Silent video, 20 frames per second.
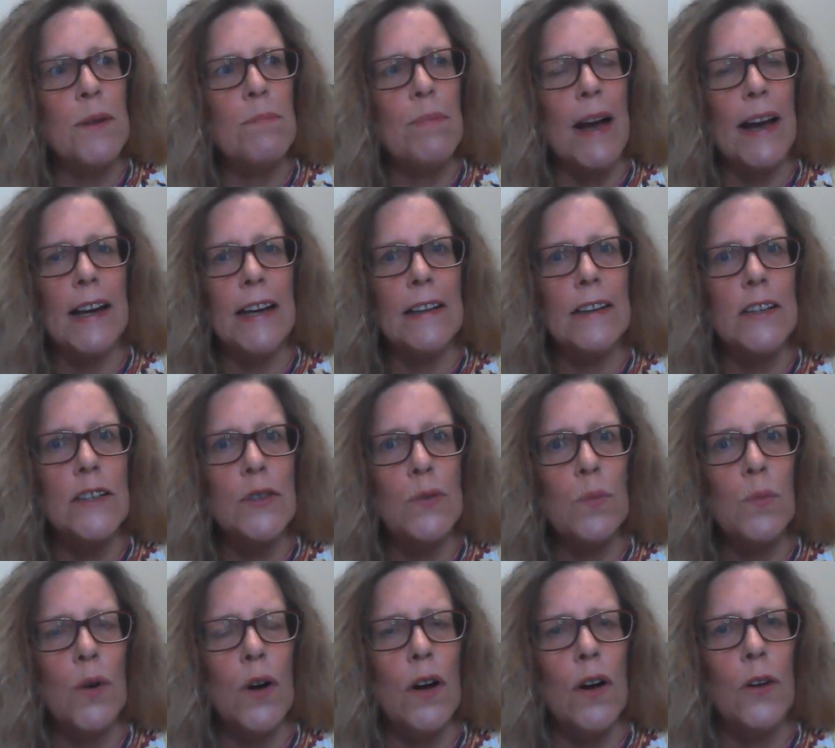back in this
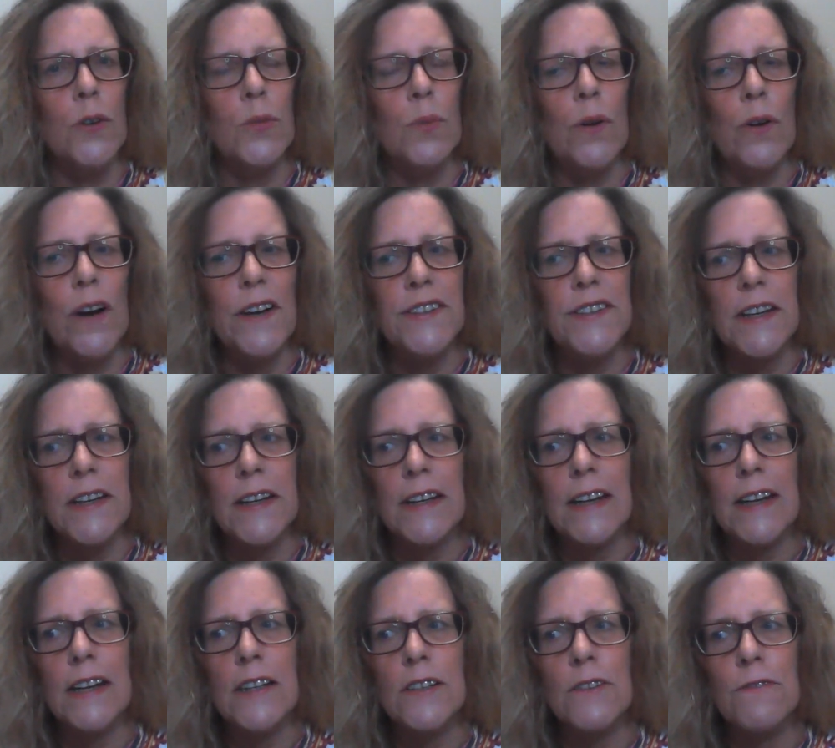world where I didn't
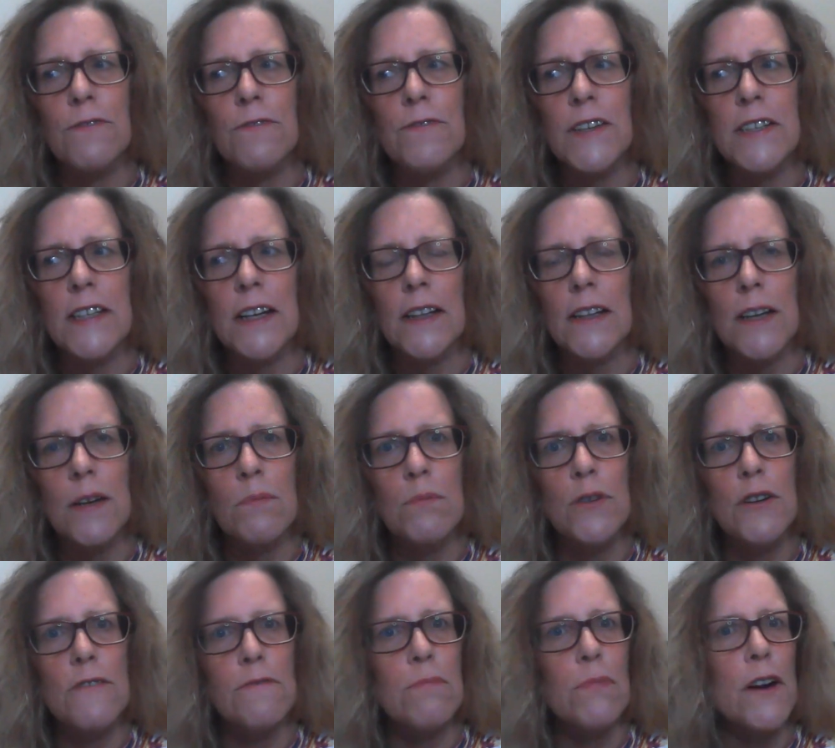need to physically
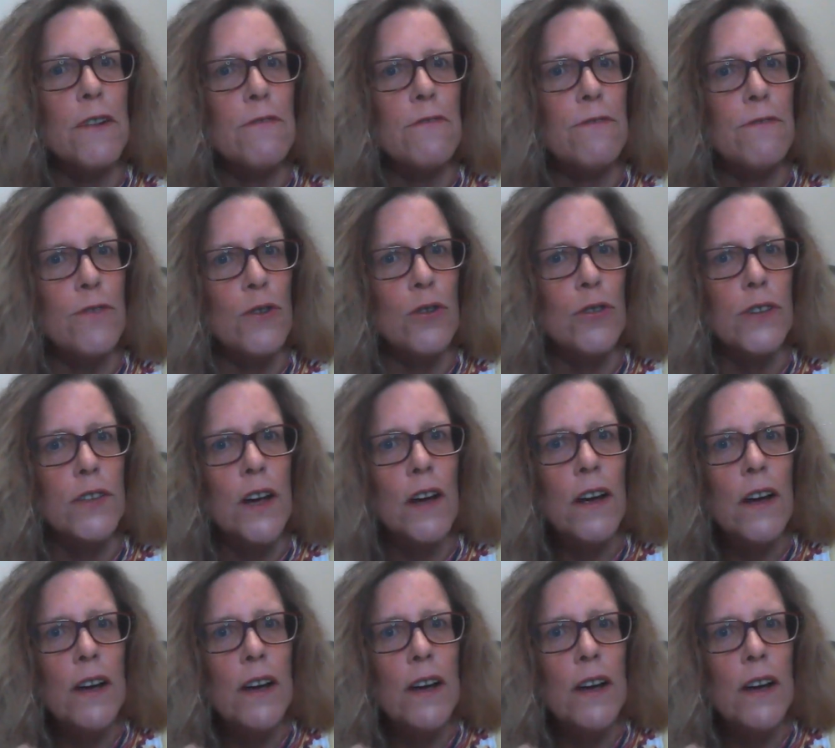move my foot.